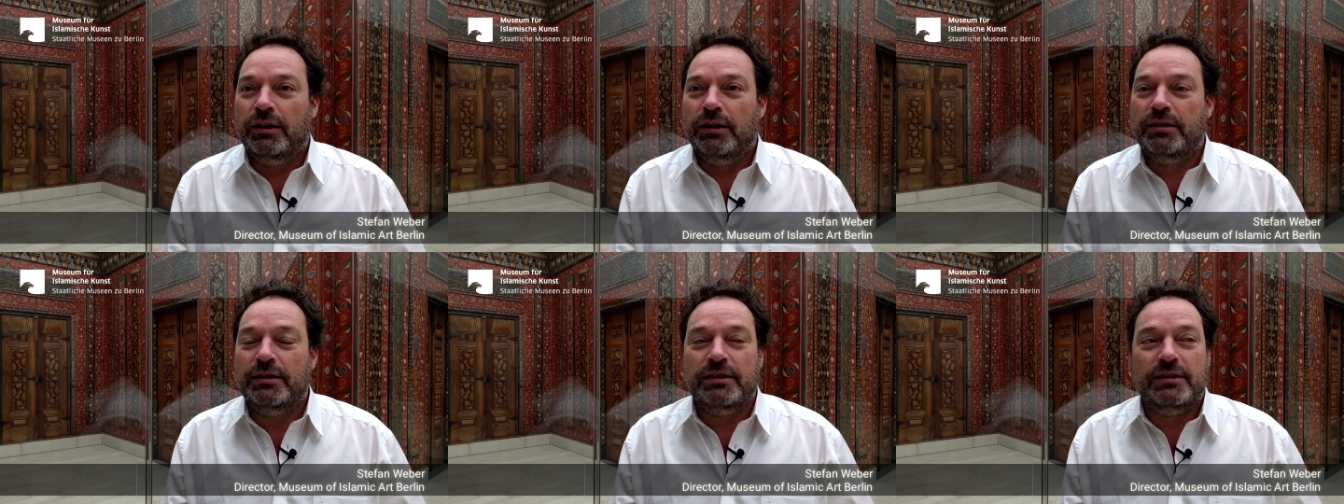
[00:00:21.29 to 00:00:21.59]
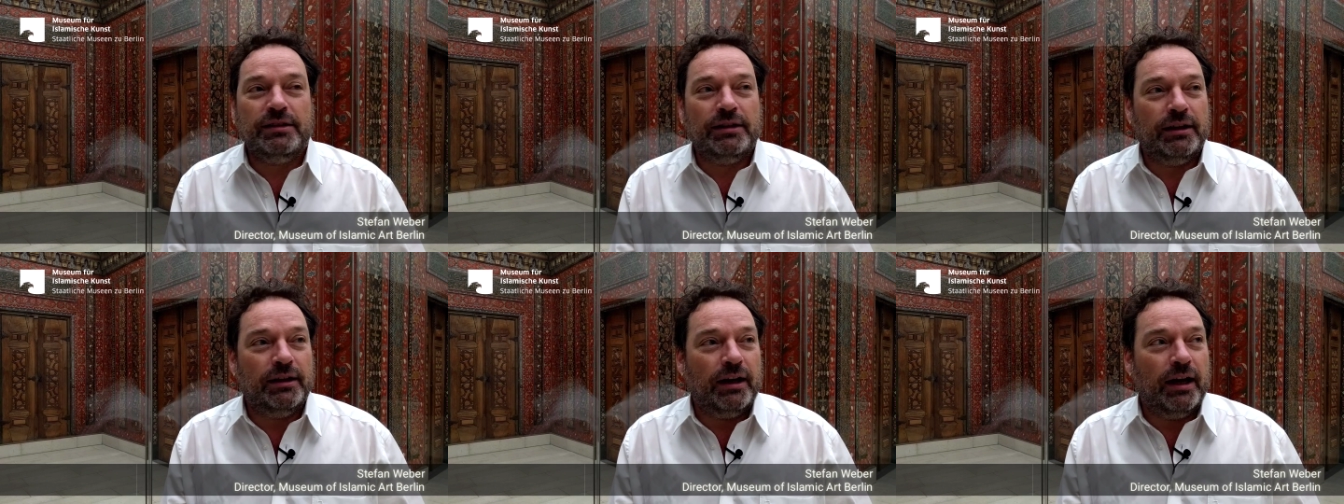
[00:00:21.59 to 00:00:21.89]
This
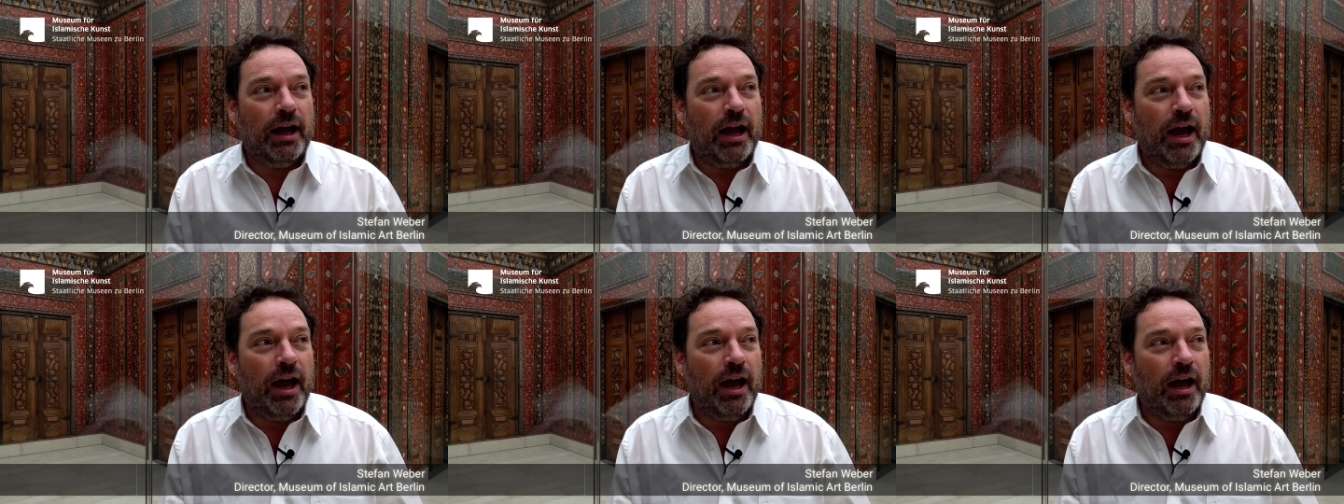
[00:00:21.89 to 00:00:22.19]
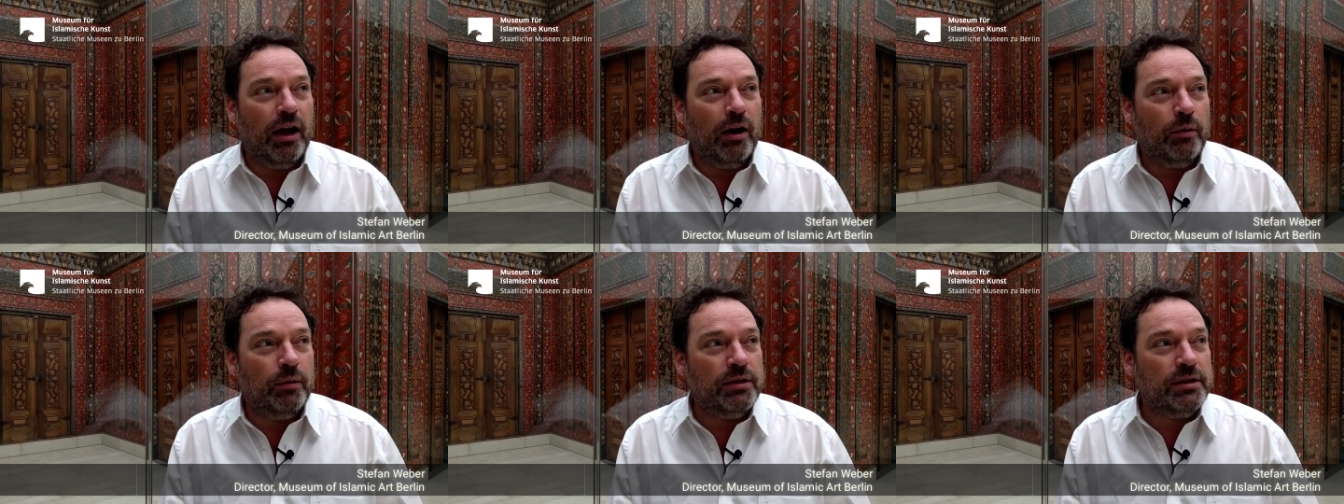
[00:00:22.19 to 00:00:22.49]
is a
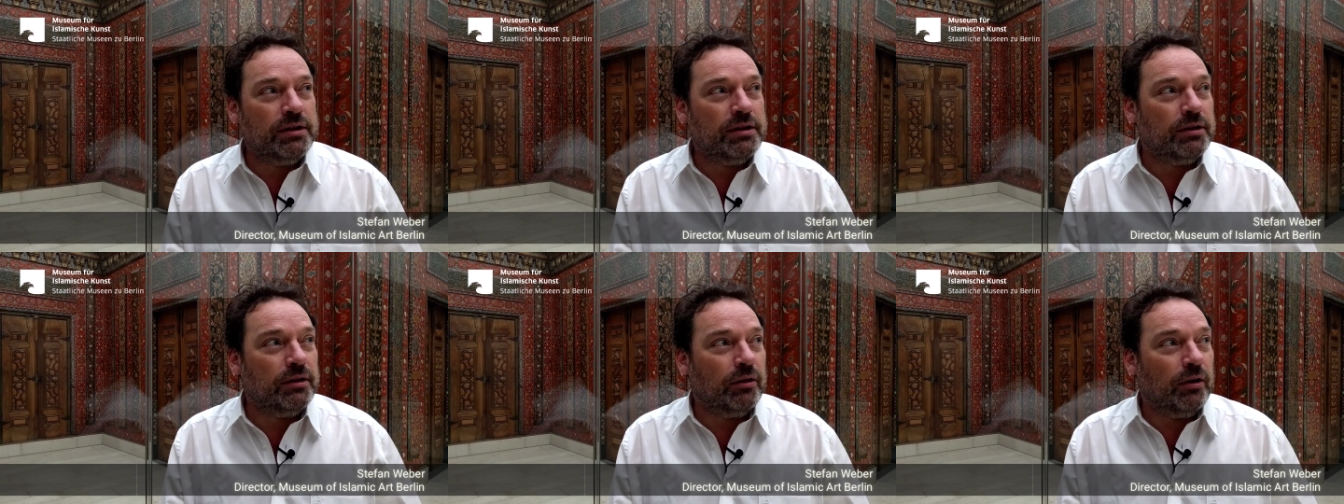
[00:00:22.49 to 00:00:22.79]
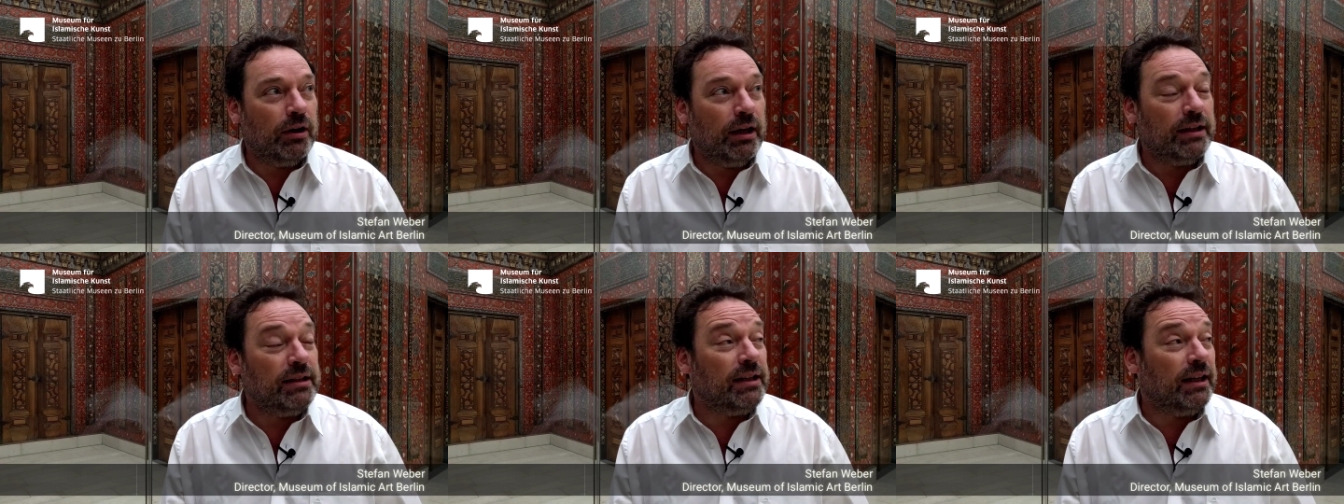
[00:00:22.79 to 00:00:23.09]
house,
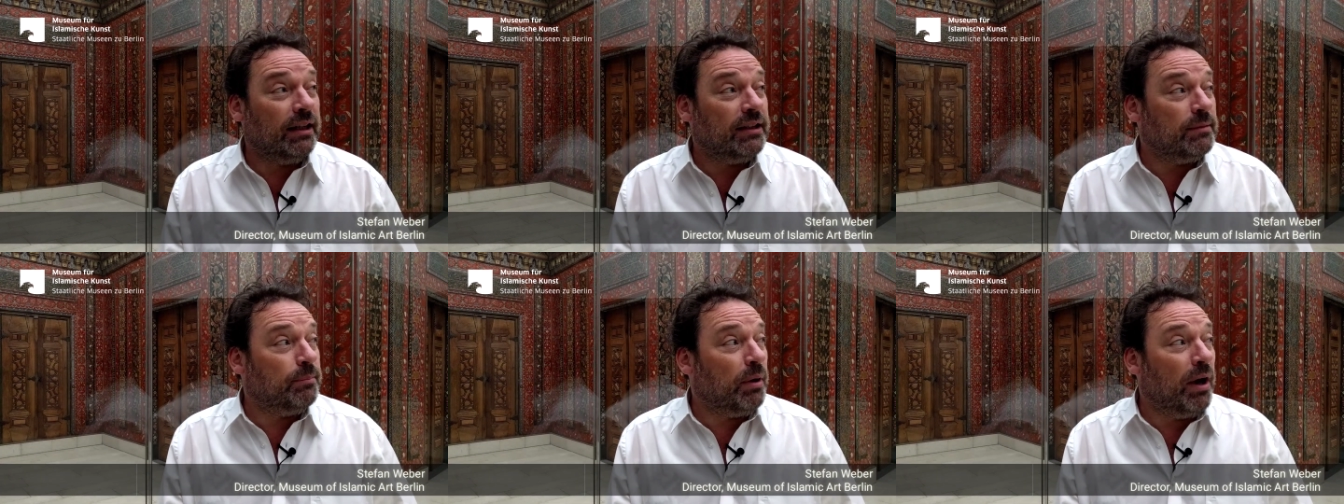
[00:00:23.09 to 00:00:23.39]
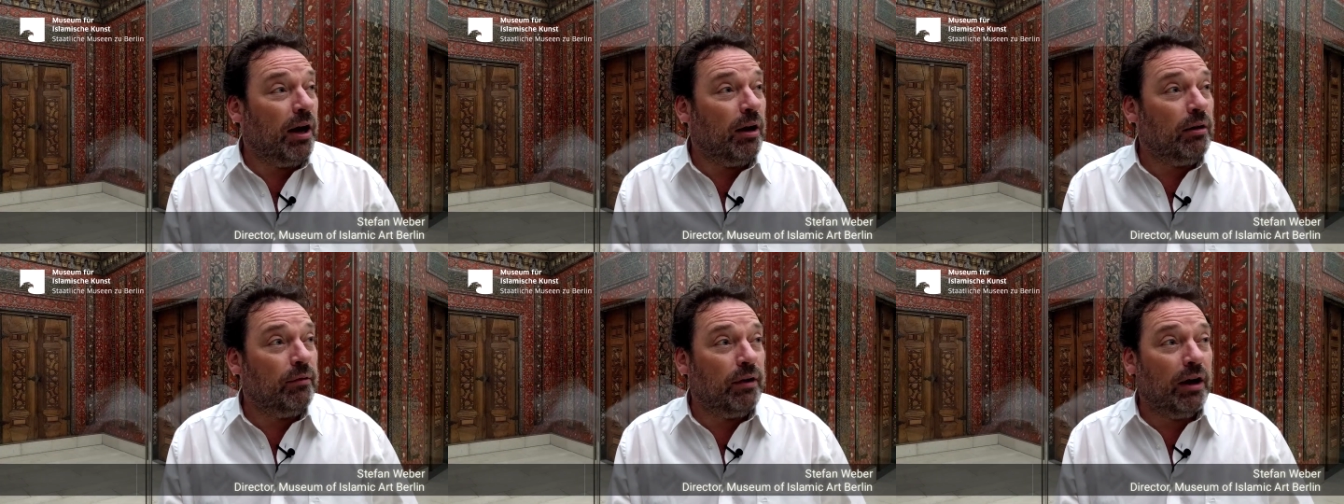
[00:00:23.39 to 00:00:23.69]
let's say it's a
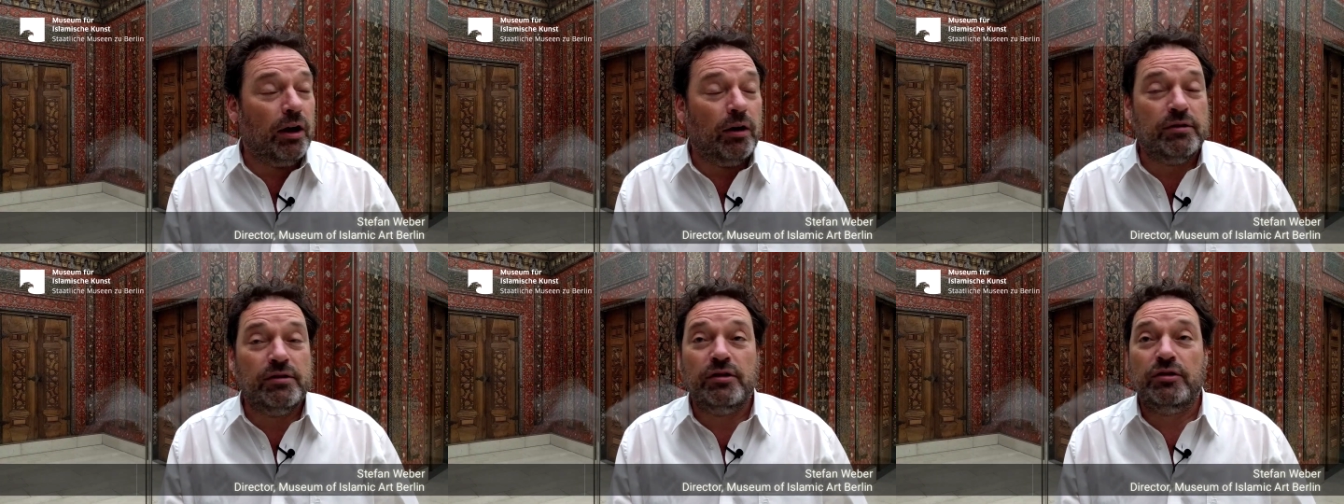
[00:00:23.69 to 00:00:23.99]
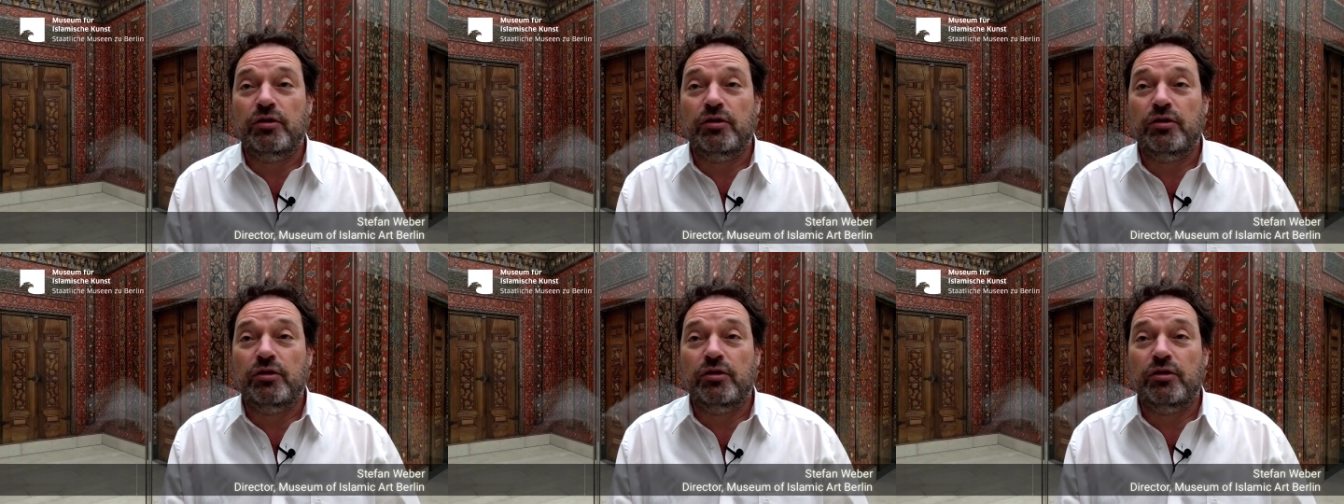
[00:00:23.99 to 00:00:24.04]
part of a house,